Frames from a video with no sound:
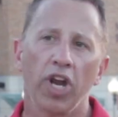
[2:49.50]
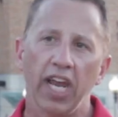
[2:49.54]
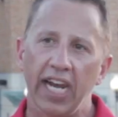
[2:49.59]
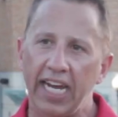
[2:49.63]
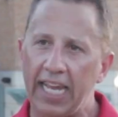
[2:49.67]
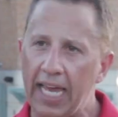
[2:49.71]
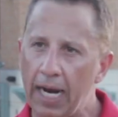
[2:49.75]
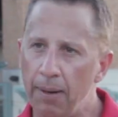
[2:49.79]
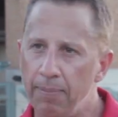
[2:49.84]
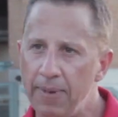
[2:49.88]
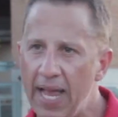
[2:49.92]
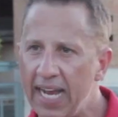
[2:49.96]
we're going
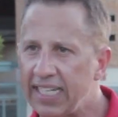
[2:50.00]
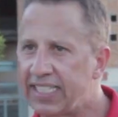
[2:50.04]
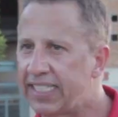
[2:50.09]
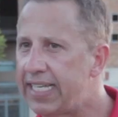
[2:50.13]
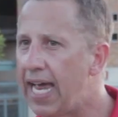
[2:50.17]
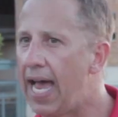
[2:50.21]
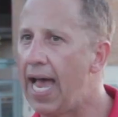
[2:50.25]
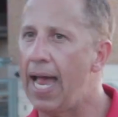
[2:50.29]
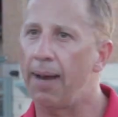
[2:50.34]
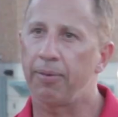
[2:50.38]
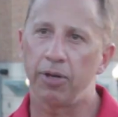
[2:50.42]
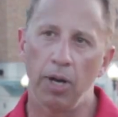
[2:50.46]
to get them next
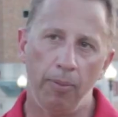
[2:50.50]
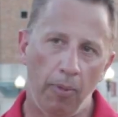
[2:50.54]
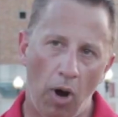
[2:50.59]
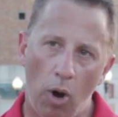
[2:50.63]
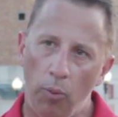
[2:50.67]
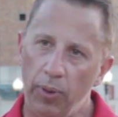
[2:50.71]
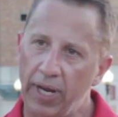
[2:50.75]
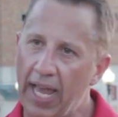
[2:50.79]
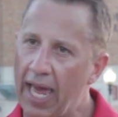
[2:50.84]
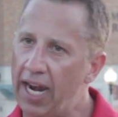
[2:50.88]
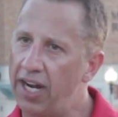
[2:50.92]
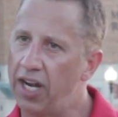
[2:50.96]
time. Come
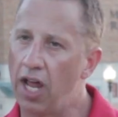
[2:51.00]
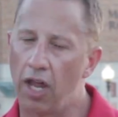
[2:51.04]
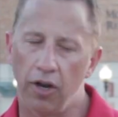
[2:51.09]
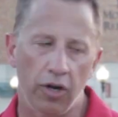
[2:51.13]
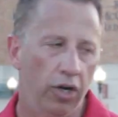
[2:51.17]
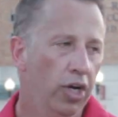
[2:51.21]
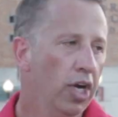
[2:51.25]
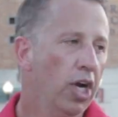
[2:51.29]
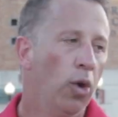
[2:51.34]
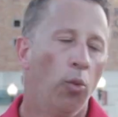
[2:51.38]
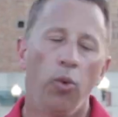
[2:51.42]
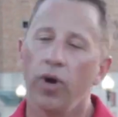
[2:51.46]
on, we got
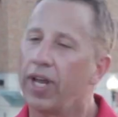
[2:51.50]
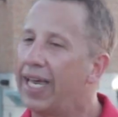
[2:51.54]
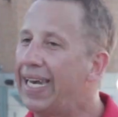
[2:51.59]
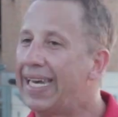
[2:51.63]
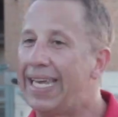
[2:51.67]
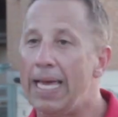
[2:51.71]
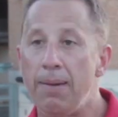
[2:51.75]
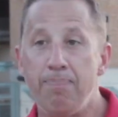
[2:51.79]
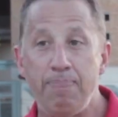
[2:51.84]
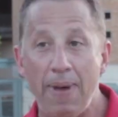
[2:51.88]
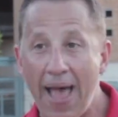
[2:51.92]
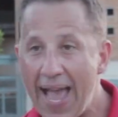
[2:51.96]
another. We're going to
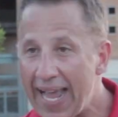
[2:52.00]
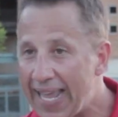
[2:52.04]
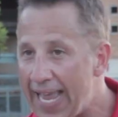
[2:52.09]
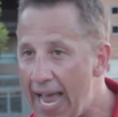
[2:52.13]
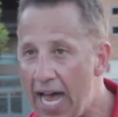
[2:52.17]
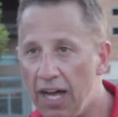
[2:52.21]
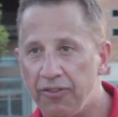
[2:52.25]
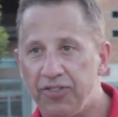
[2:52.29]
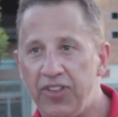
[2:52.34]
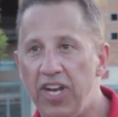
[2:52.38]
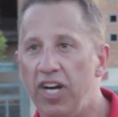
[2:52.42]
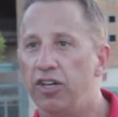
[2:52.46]
get back
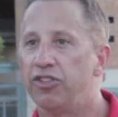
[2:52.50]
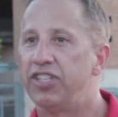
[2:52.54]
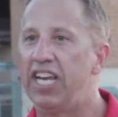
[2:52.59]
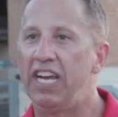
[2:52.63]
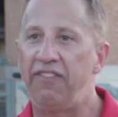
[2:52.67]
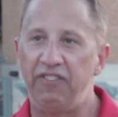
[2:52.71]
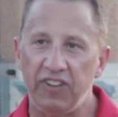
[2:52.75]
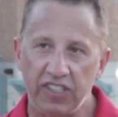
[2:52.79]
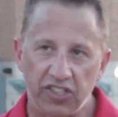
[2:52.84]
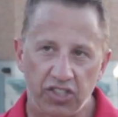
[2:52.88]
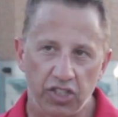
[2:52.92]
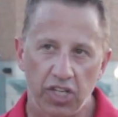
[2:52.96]
out there.
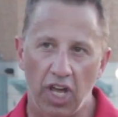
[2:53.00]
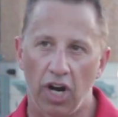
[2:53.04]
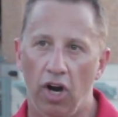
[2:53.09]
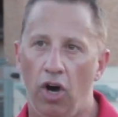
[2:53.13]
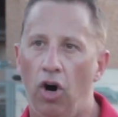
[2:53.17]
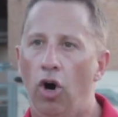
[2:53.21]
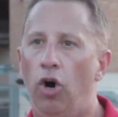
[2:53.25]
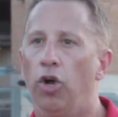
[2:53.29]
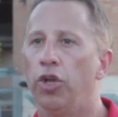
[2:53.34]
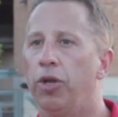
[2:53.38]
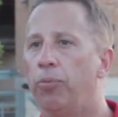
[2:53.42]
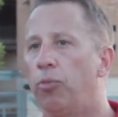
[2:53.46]
Defense is going to
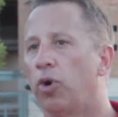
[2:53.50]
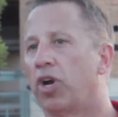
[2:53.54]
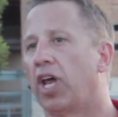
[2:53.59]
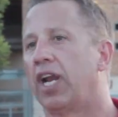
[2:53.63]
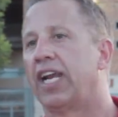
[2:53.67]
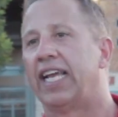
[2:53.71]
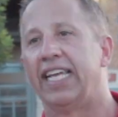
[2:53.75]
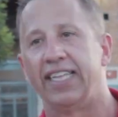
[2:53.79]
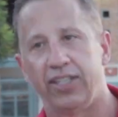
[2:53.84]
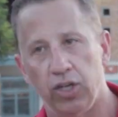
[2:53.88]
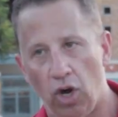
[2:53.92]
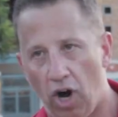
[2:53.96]
hold them. We're going
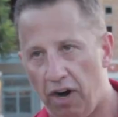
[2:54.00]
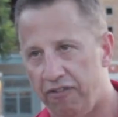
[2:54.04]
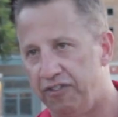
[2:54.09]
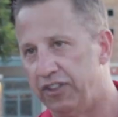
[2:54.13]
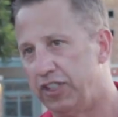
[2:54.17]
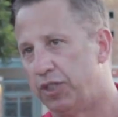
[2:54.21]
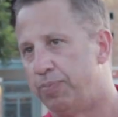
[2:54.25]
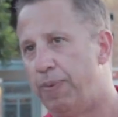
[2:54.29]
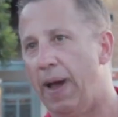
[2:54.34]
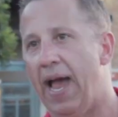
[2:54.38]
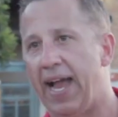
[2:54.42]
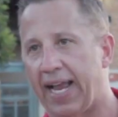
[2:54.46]
to get the
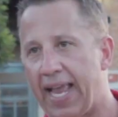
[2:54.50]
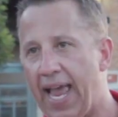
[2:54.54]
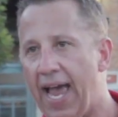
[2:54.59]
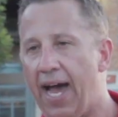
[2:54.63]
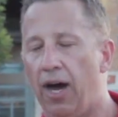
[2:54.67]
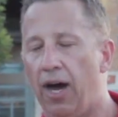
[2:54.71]
offense back